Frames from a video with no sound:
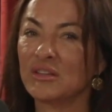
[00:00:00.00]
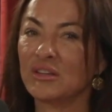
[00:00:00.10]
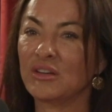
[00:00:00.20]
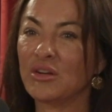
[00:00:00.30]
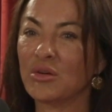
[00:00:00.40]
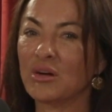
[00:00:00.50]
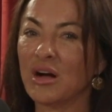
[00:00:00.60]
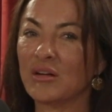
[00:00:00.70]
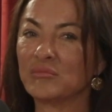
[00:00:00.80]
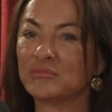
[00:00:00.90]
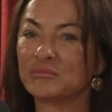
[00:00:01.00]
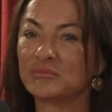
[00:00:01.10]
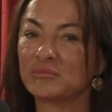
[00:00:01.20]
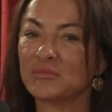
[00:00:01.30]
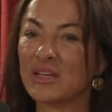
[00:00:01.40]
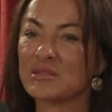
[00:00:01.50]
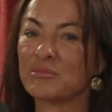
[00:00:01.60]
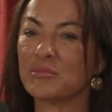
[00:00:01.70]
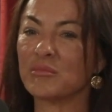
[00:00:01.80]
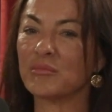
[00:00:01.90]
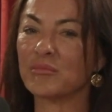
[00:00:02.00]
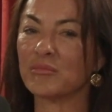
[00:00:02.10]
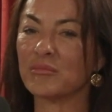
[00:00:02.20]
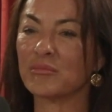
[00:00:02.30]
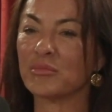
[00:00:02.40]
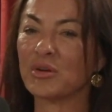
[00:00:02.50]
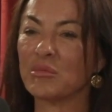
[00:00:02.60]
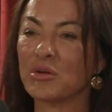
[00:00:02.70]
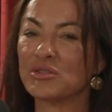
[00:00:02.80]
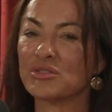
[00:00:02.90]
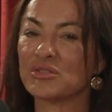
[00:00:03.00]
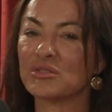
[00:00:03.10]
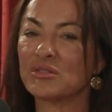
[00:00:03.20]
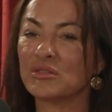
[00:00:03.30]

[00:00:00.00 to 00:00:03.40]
You know, um, that's pretty much